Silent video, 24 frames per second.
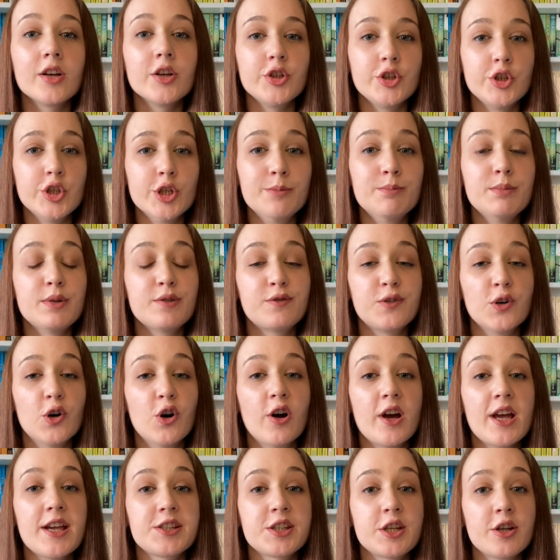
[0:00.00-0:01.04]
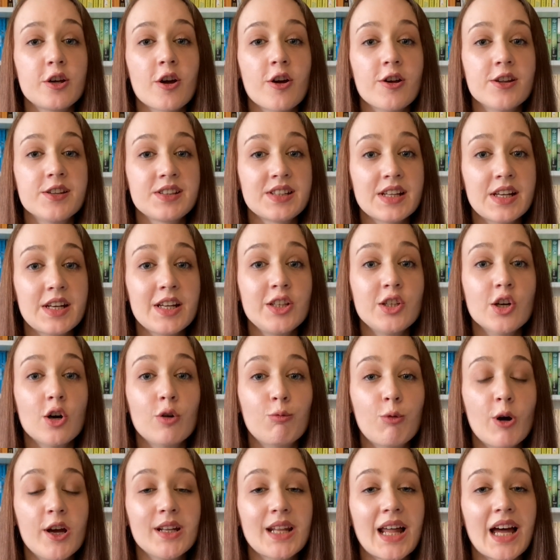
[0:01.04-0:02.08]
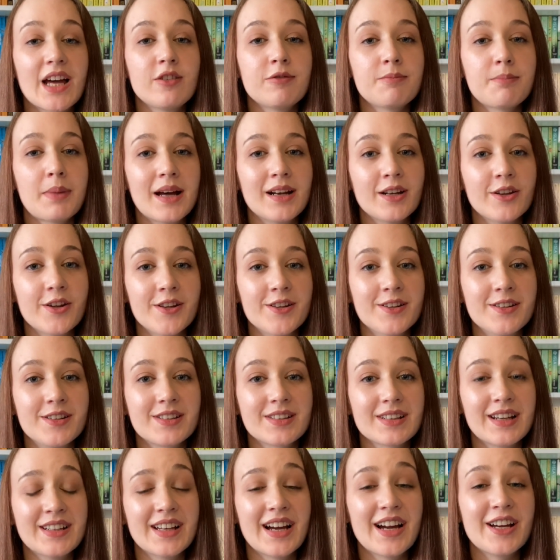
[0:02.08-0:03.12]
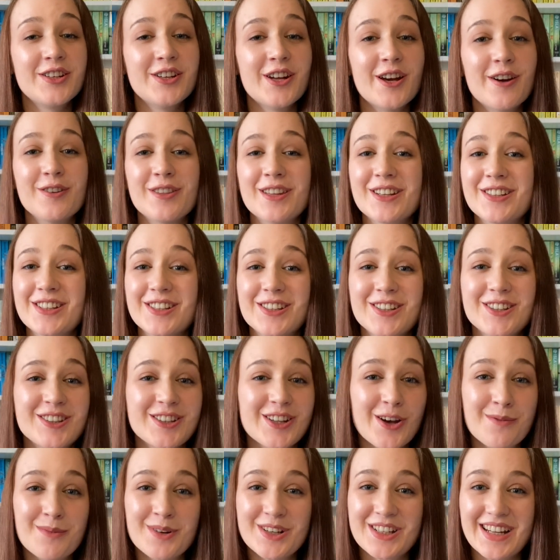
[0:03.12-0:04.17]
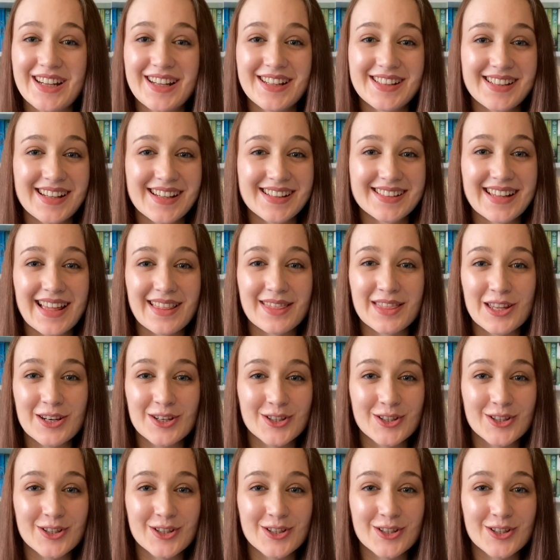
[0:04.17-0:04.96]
Number 4 is to consider your work-life balance, and I know this is so much easier said than